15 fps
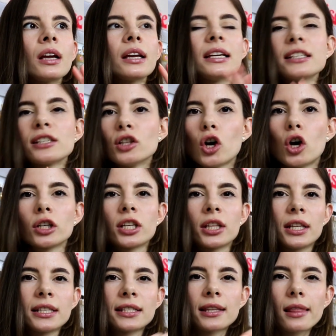is not
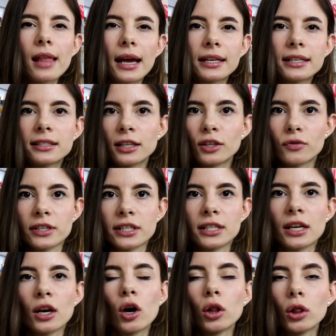this light
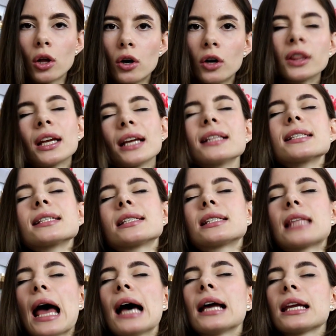citrusy cologne.
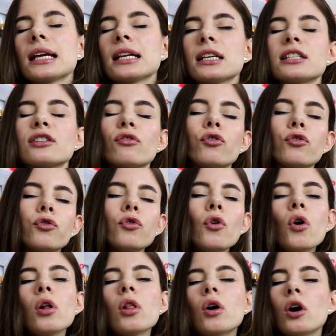Instead, it is
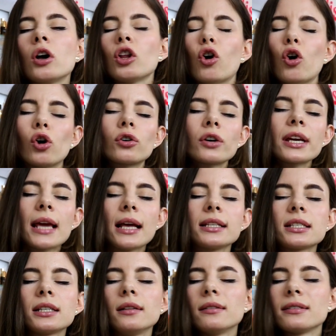full-on
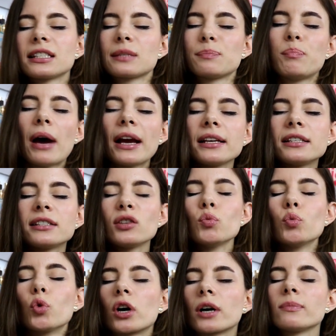oriental, spicy,
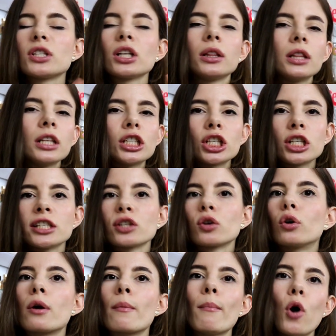warm, delicious
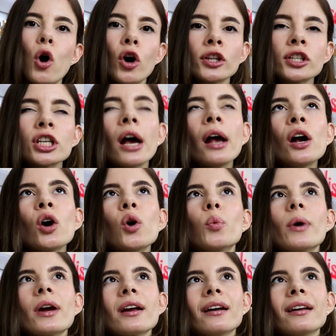gourmand
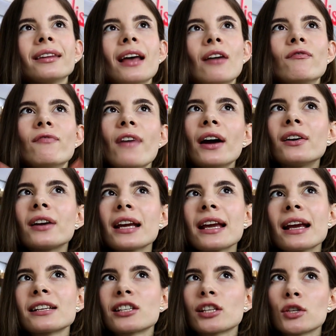with a very
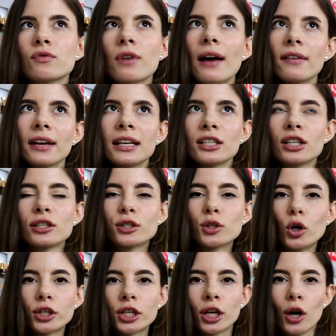extravagant,
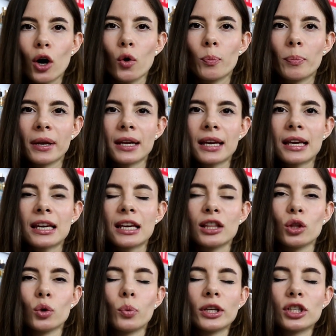exotic opening
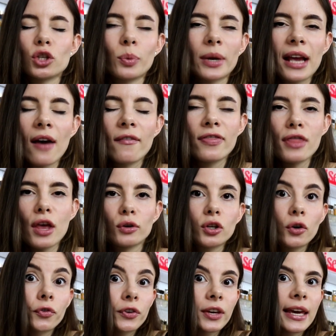in which we have note
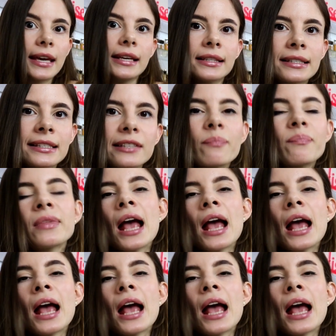of kins